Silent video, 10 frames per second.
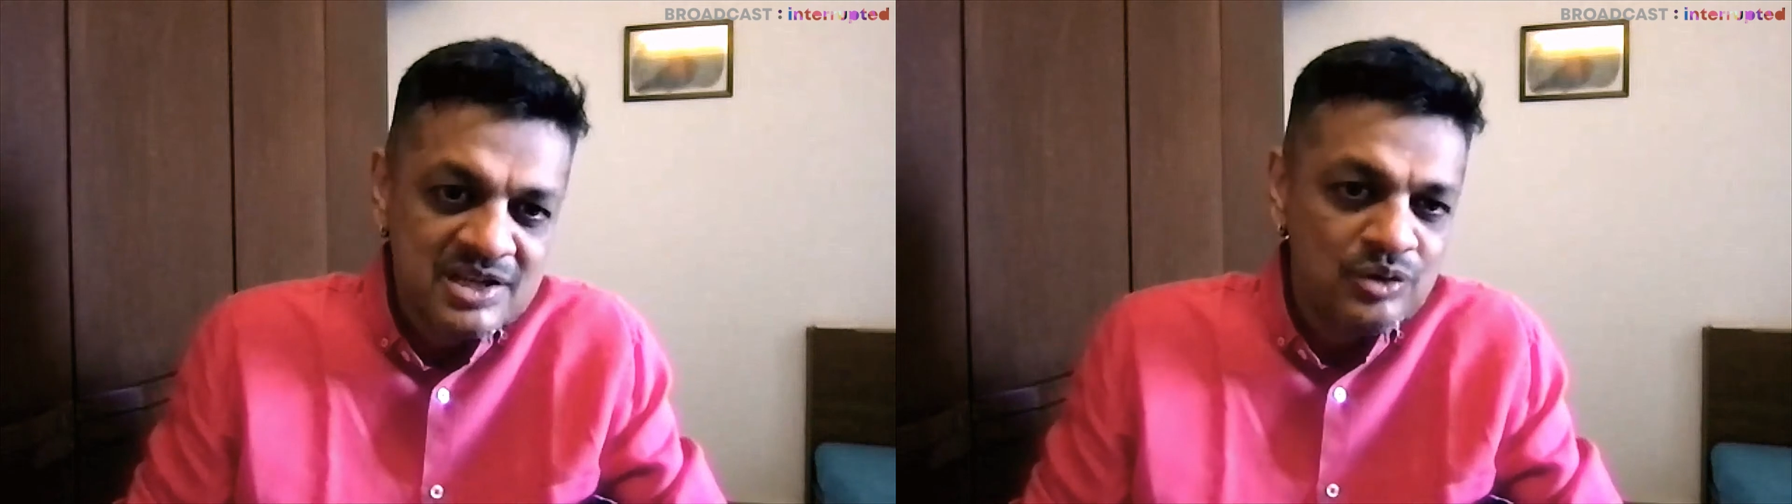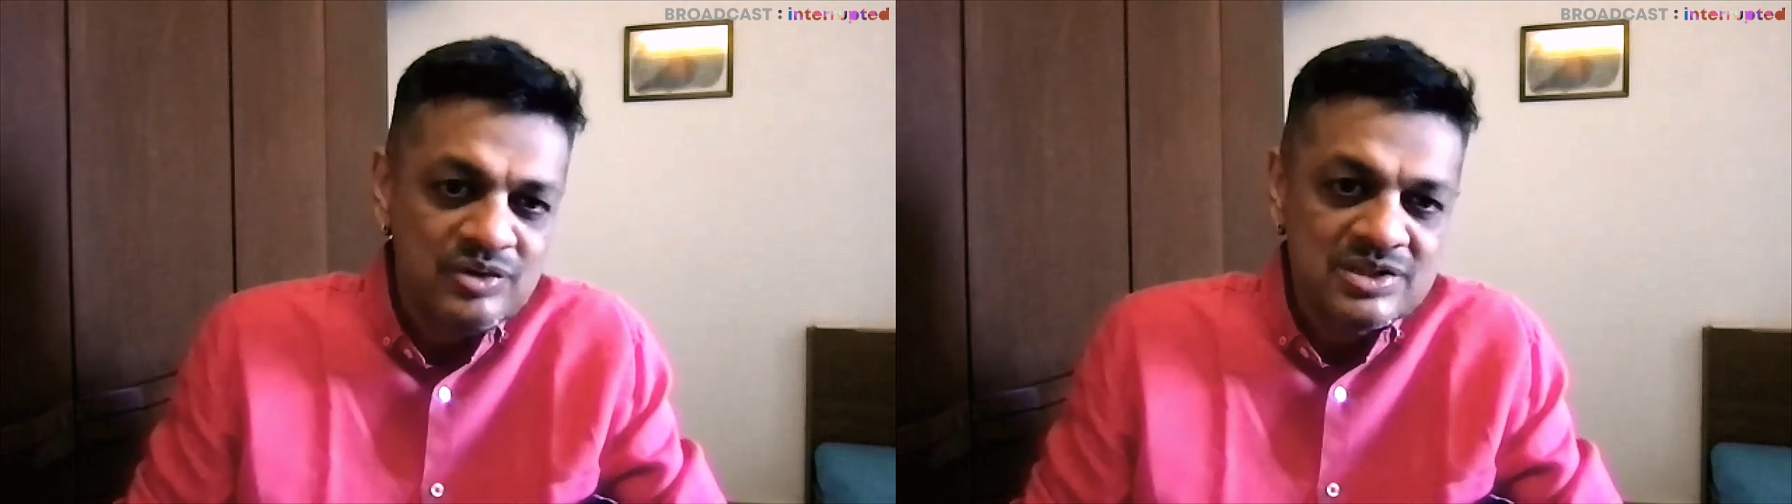
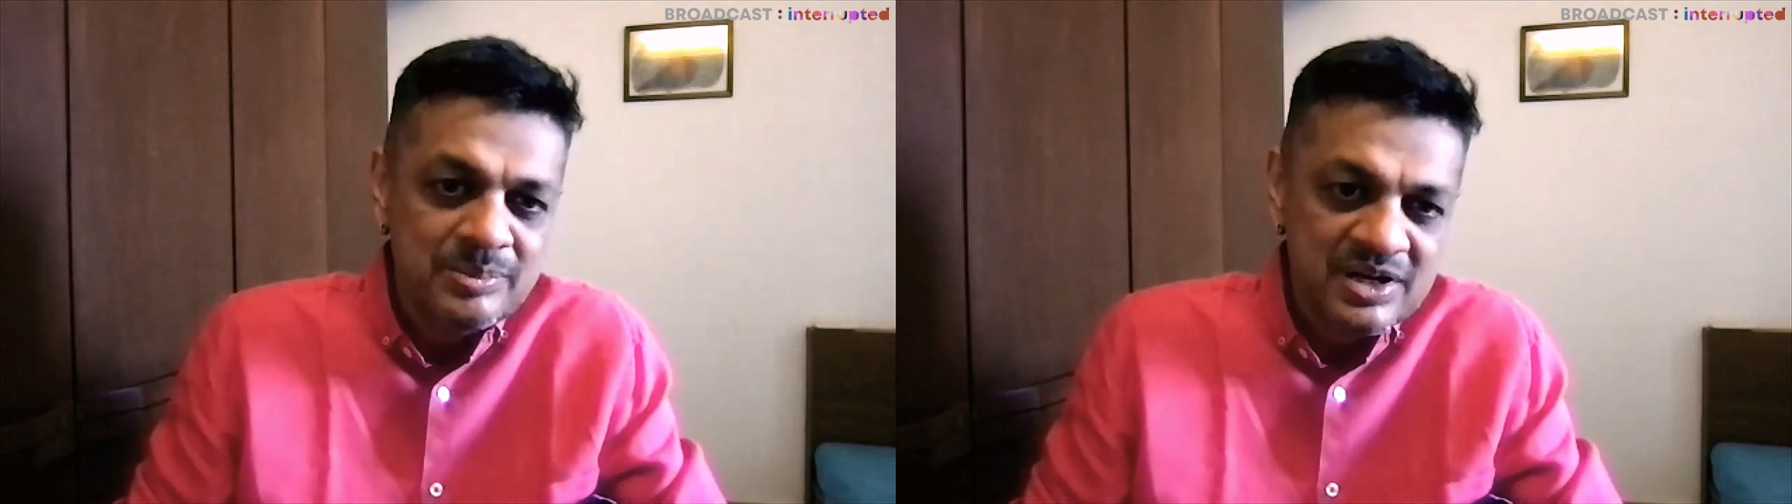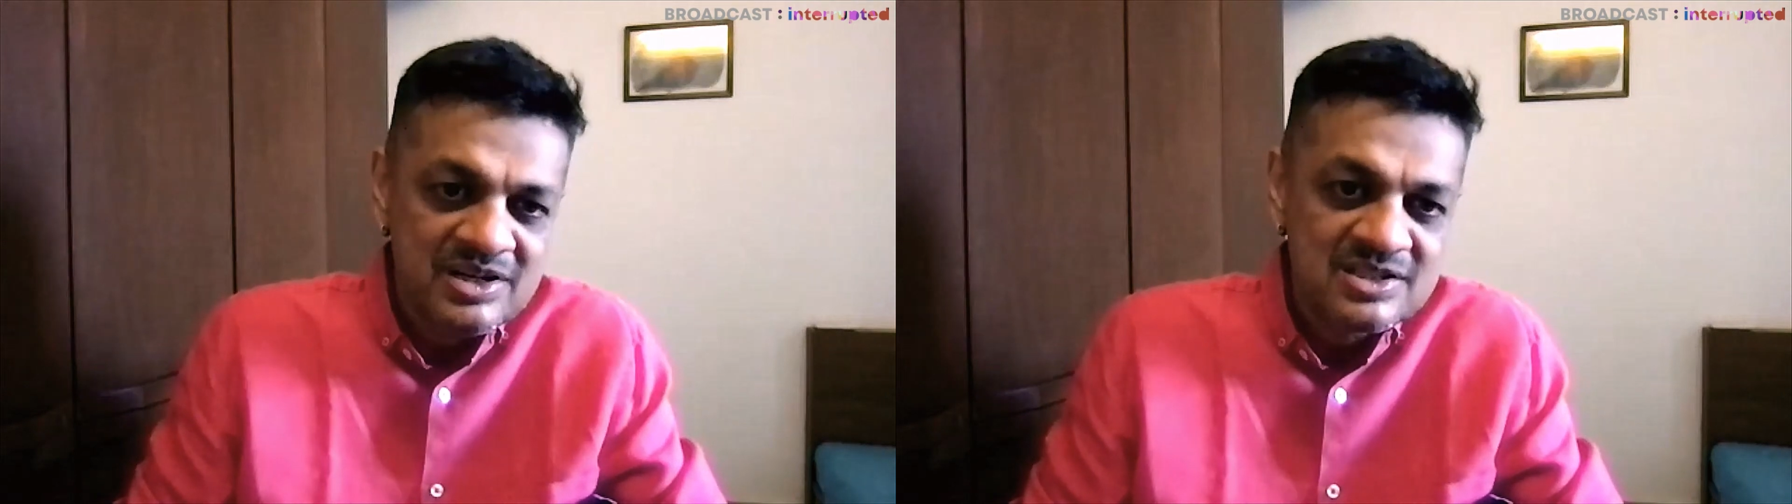always a
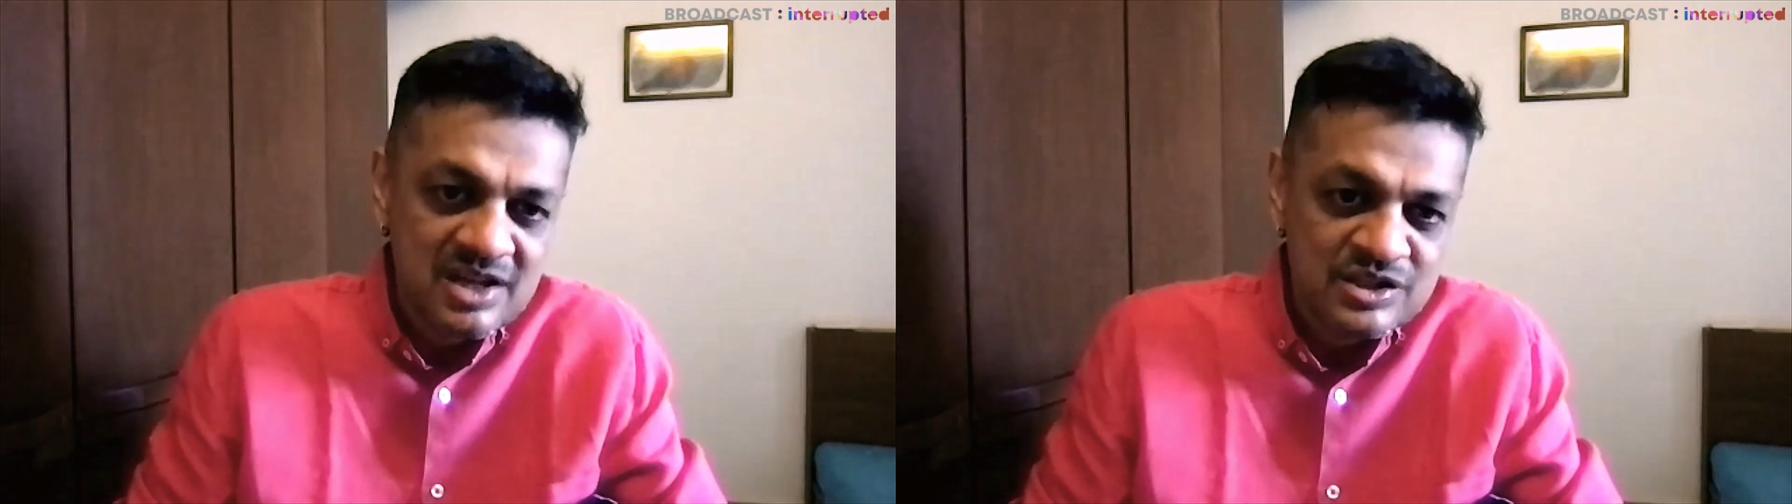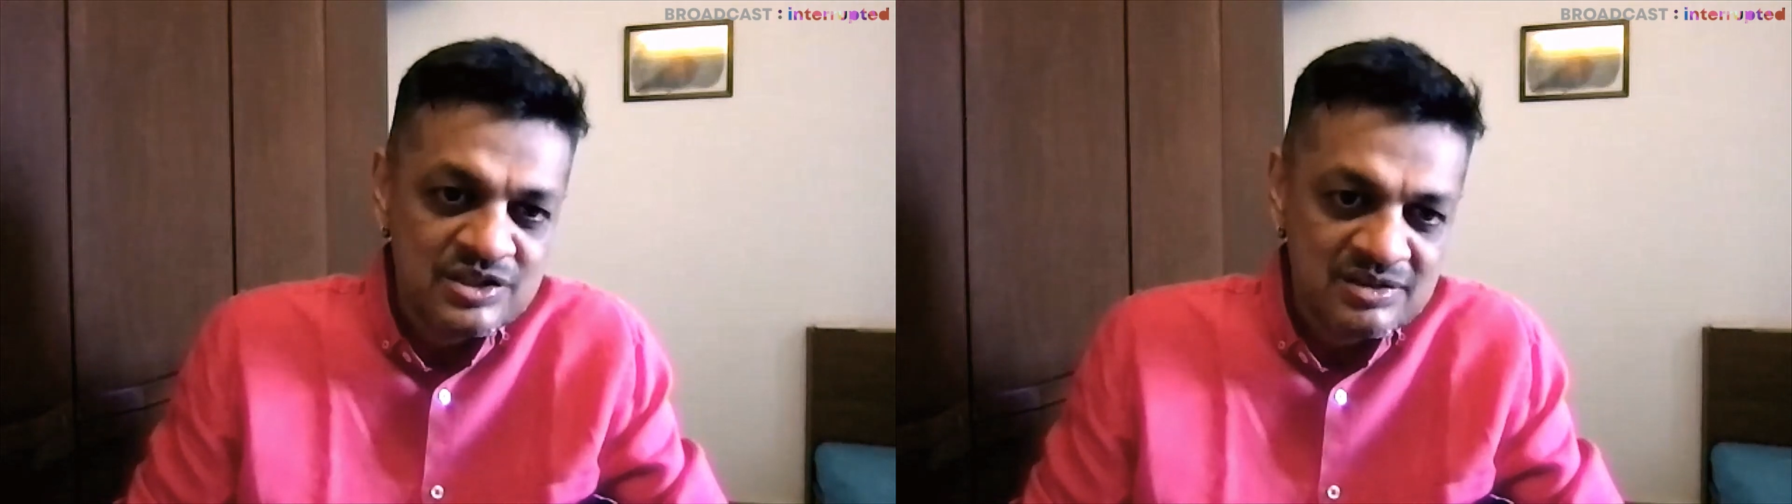big
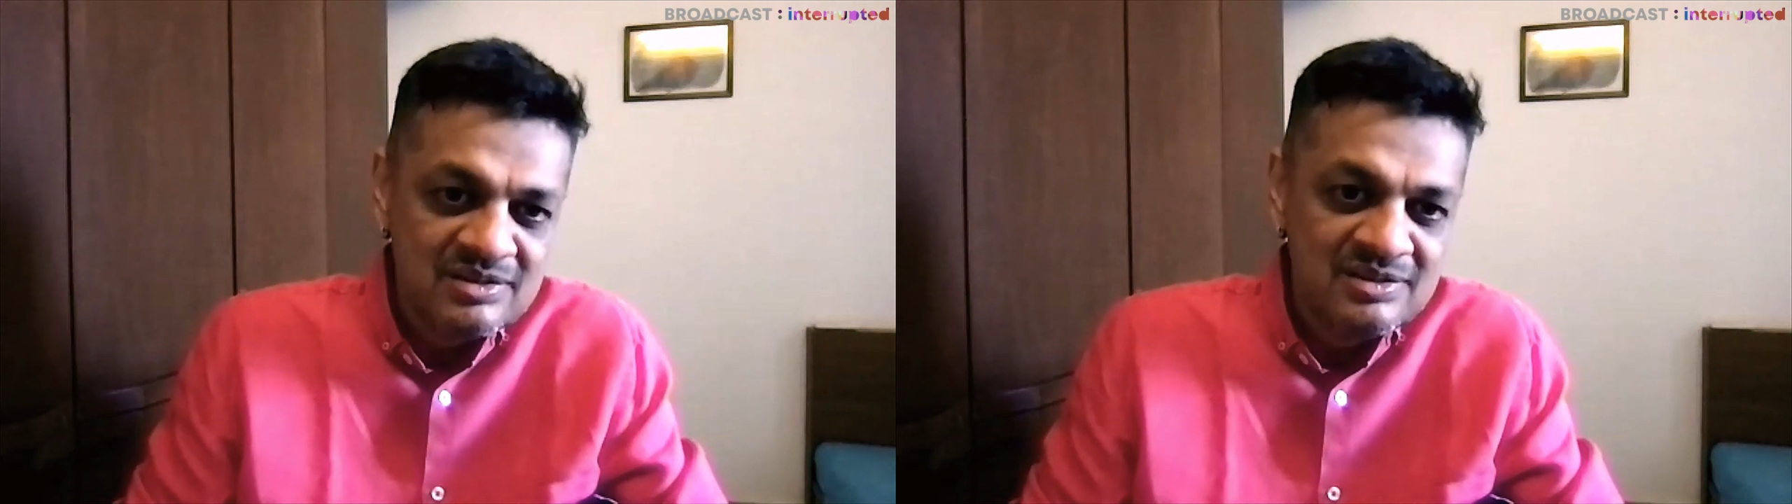discussion.